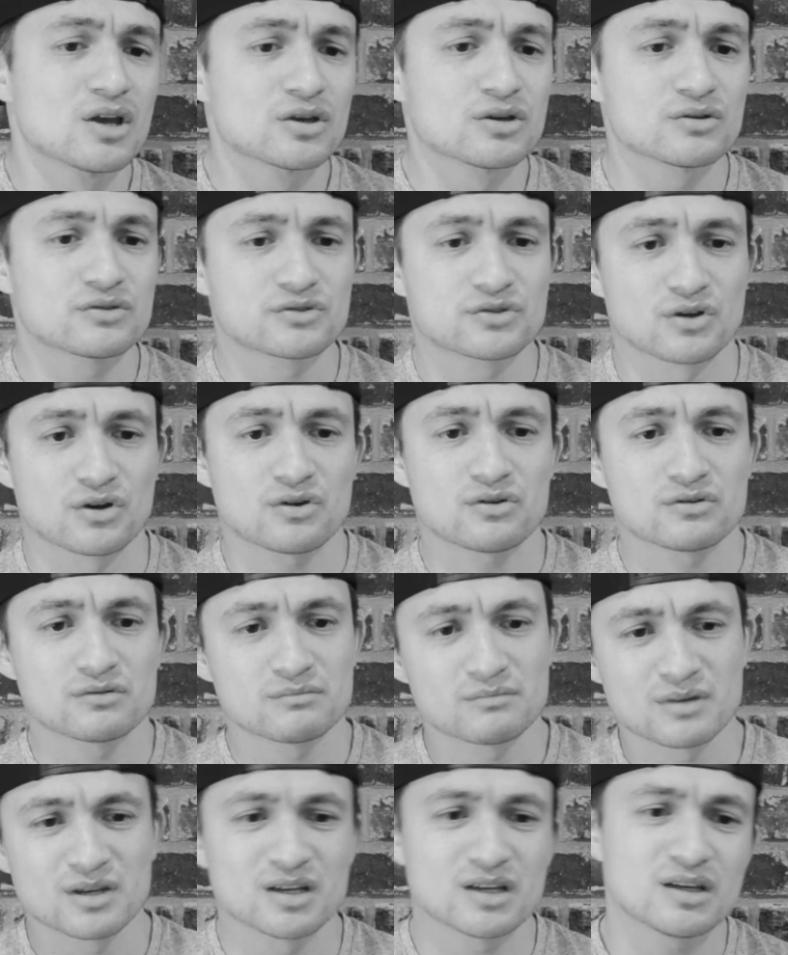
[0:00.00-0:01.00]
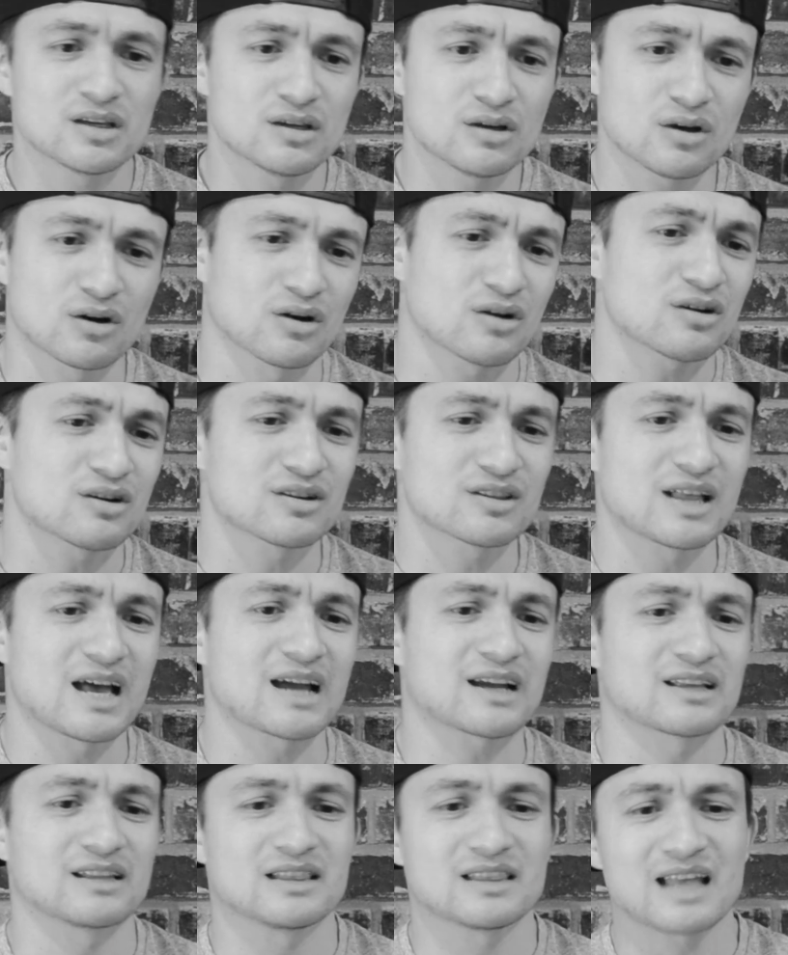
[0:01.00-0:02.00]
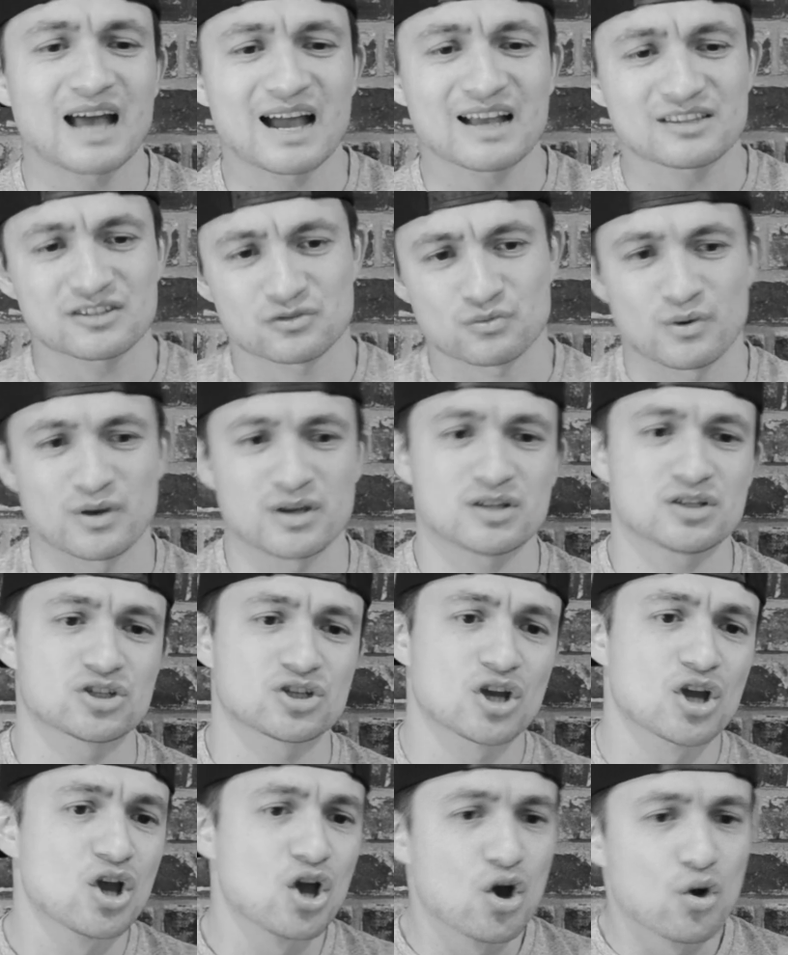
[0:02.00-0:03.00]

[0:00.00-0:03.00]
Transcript: you turn me on like a light switch.